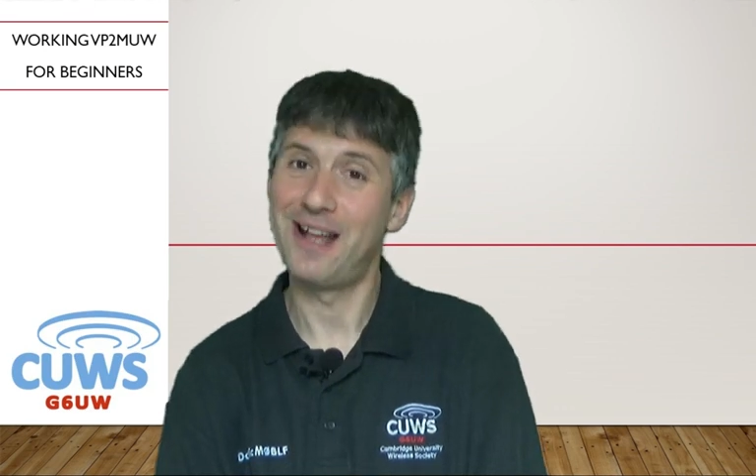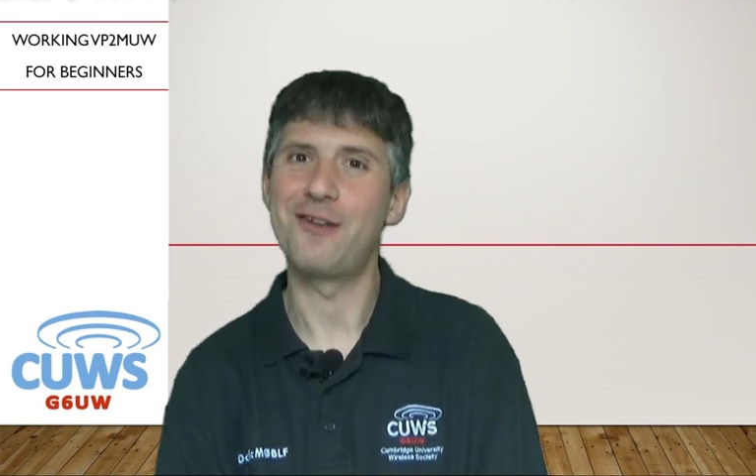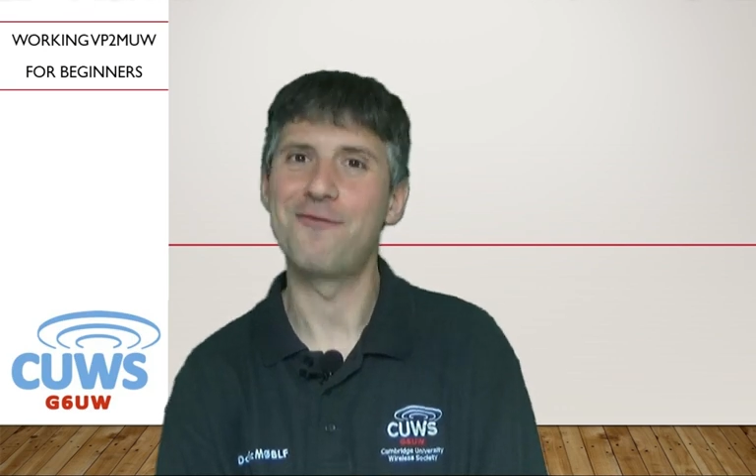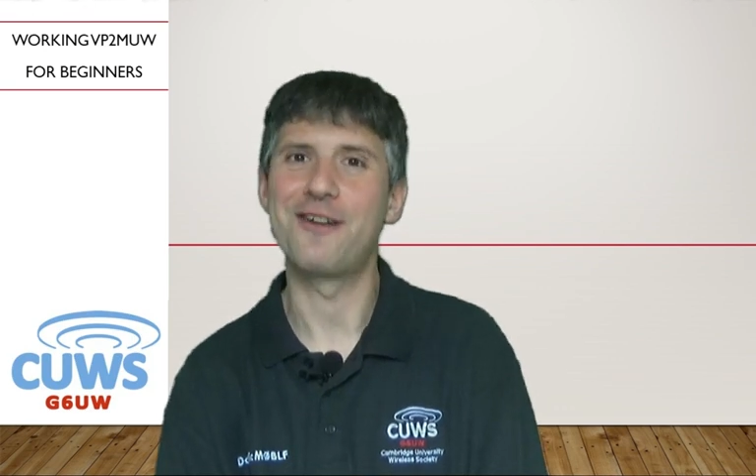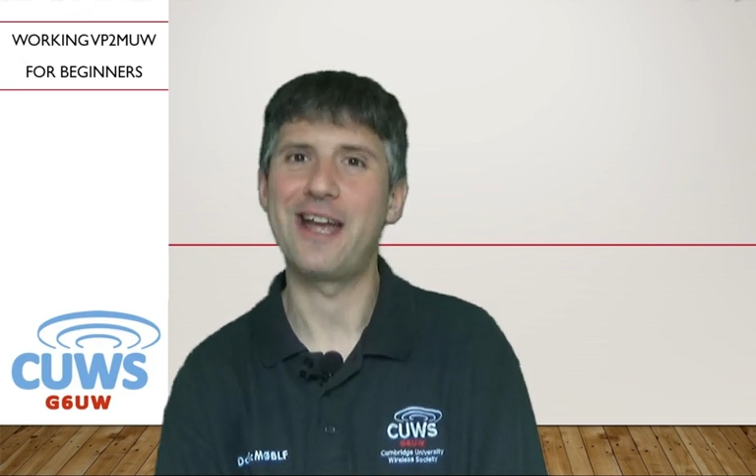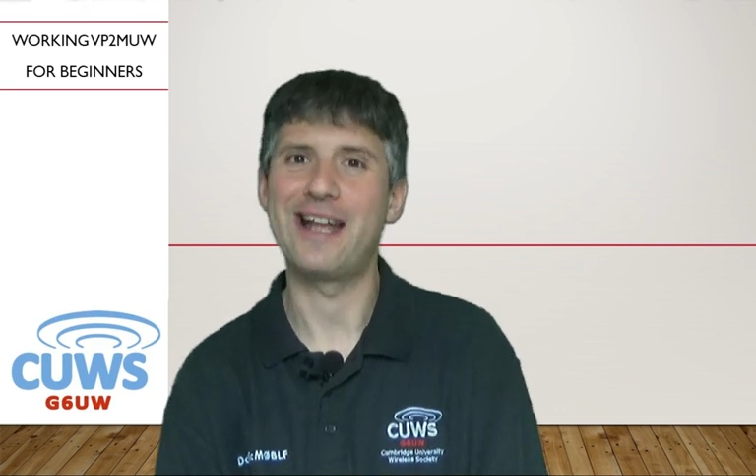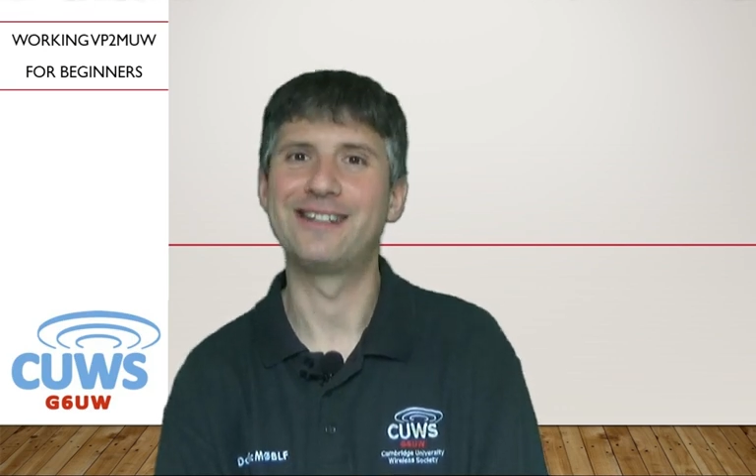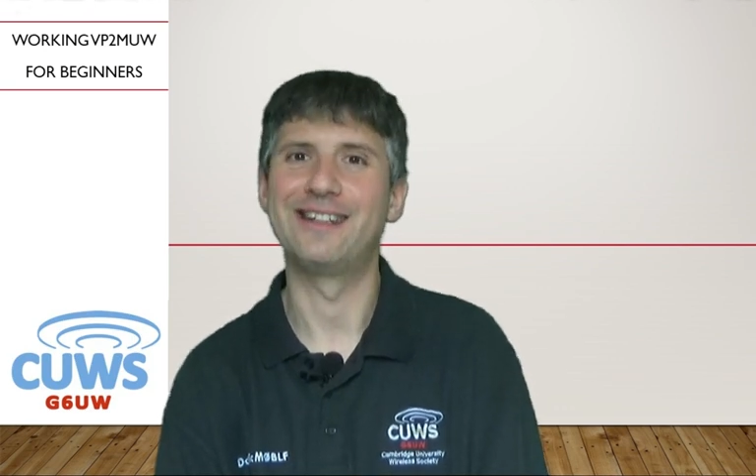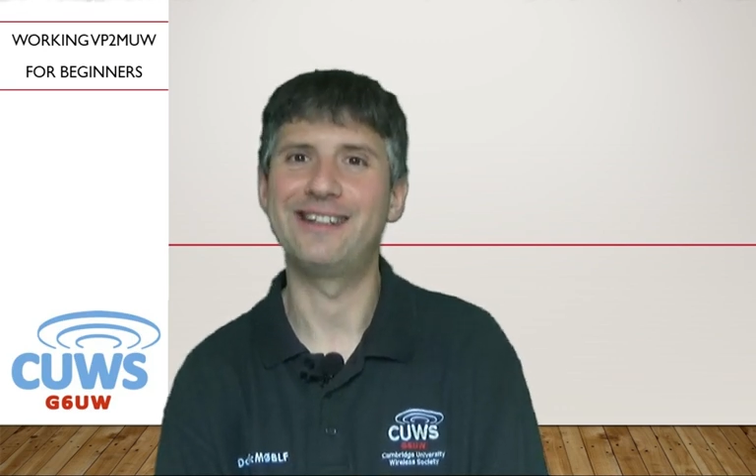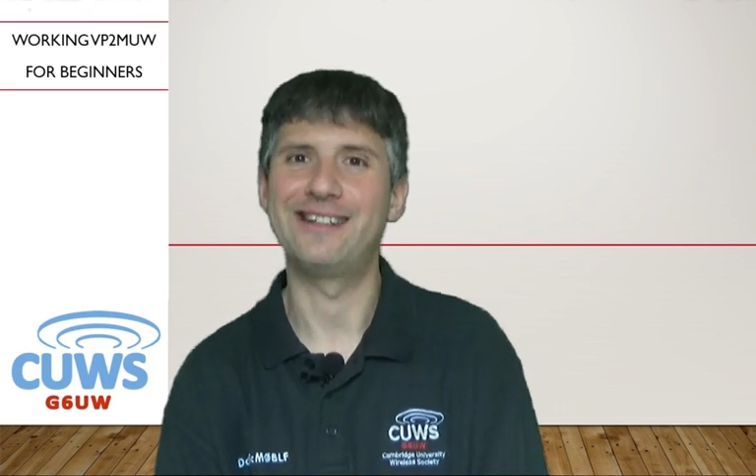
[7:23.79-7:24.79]
don't forget
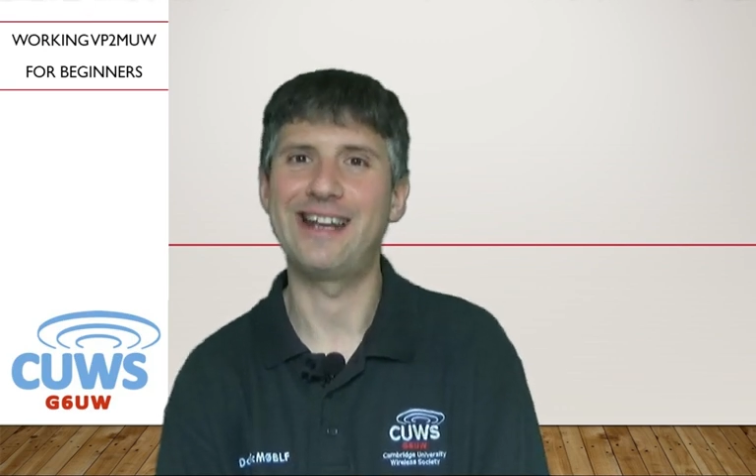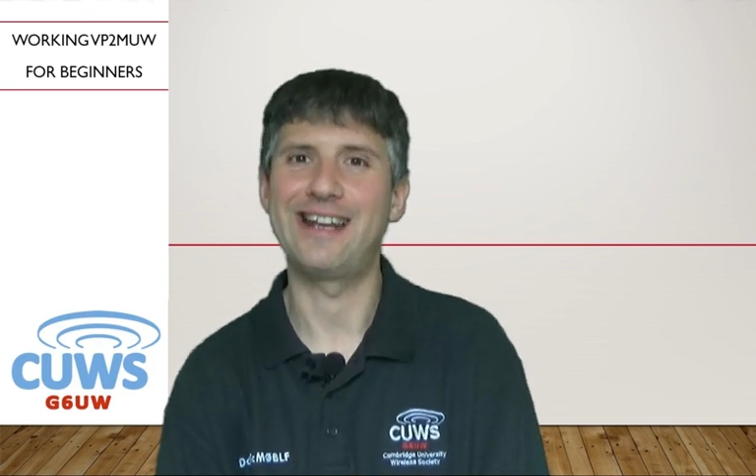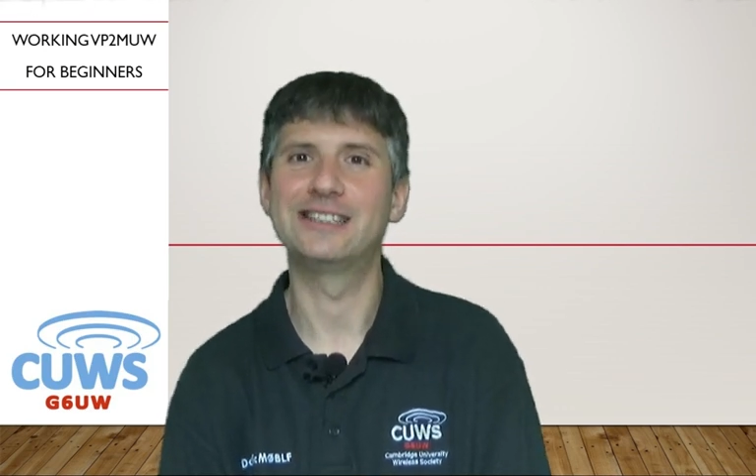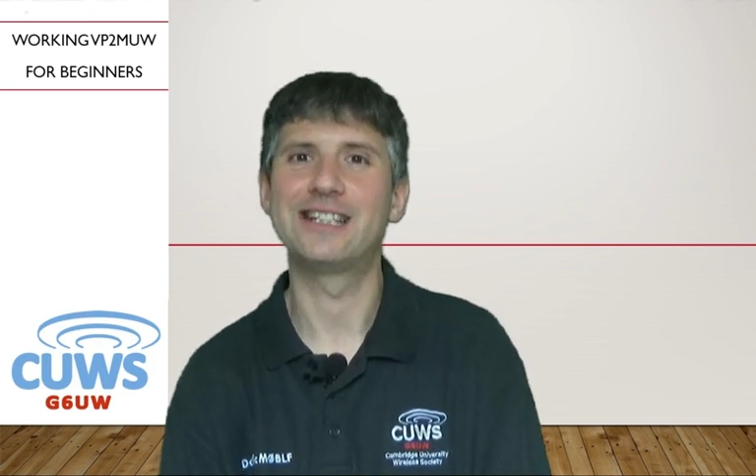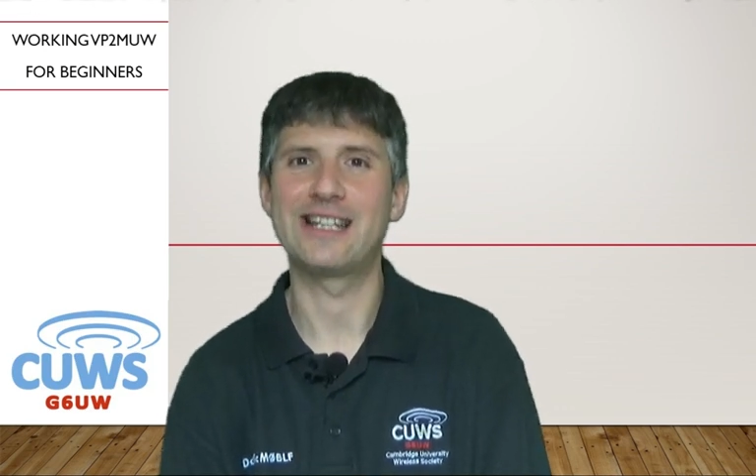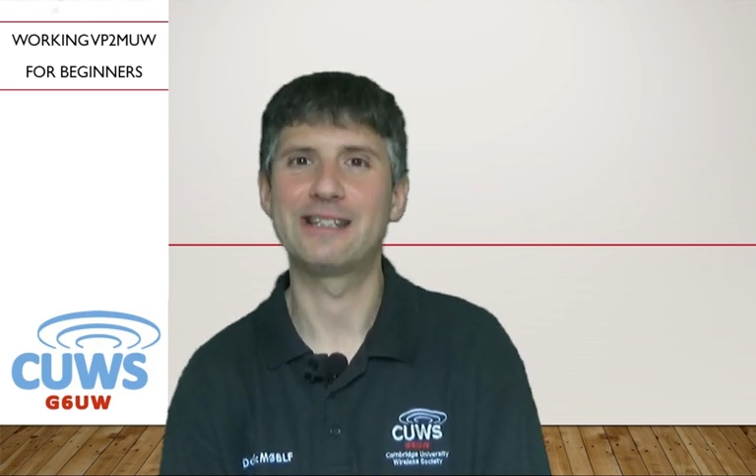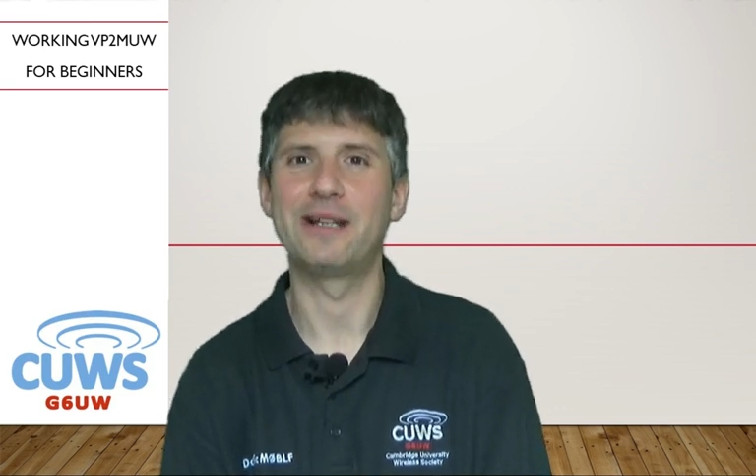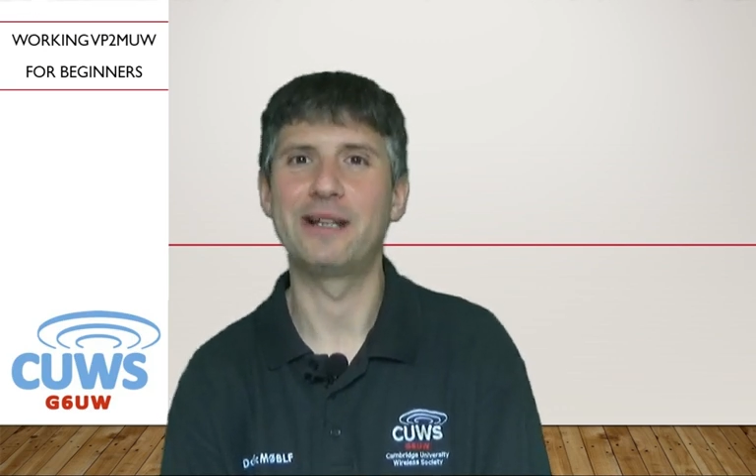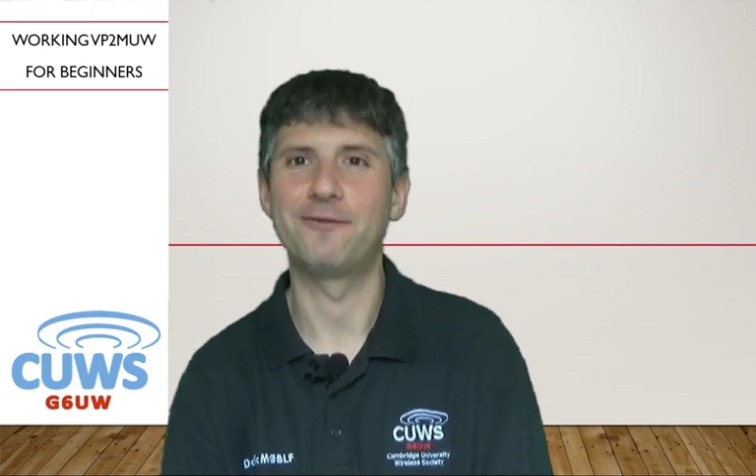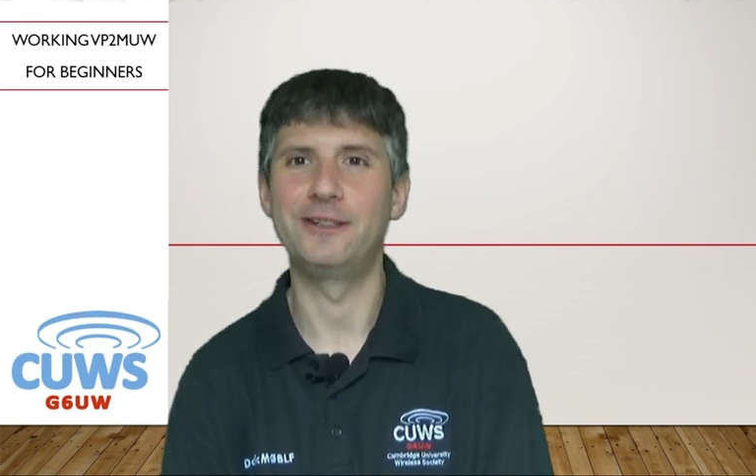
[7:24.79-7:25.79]
to disengage that
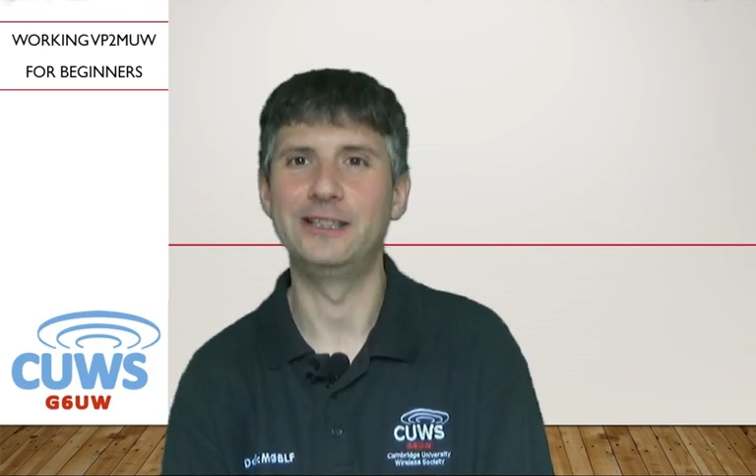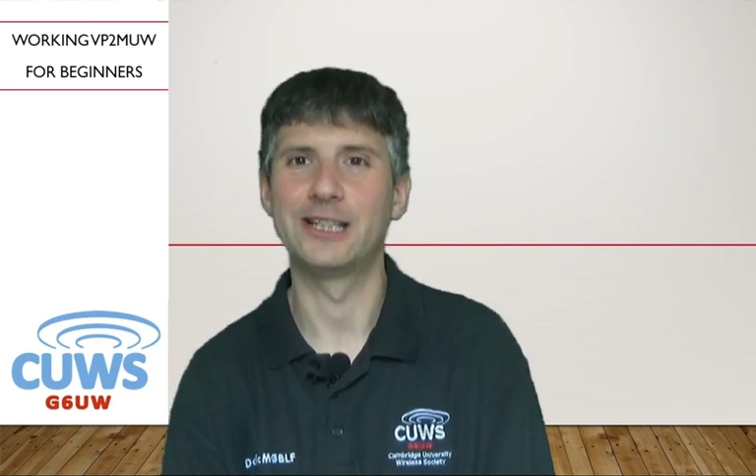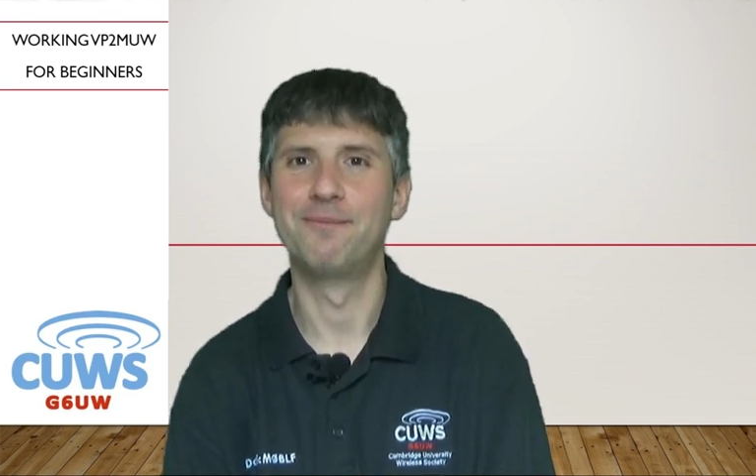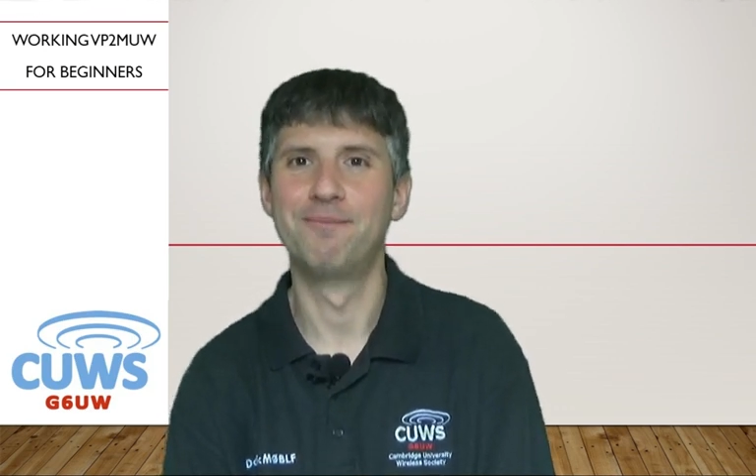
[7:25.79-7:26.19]
split feature.